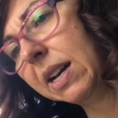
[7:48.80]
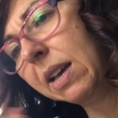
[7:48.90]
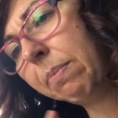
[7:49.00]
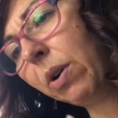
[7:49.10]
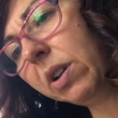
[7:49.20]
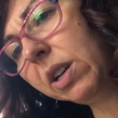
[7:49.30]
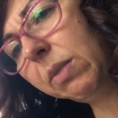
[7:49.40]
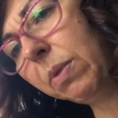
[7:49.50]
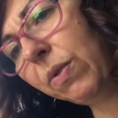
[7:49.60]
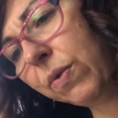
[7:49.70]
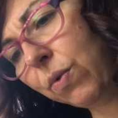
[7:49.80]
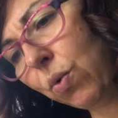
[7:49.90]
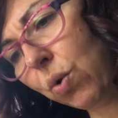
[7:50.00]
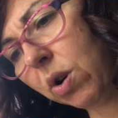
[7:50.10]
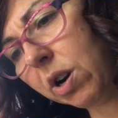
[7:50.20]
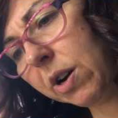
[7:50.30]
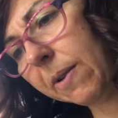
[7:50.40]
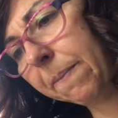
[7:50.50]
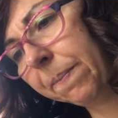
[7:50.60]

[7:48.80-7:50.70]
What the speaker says: I bought it before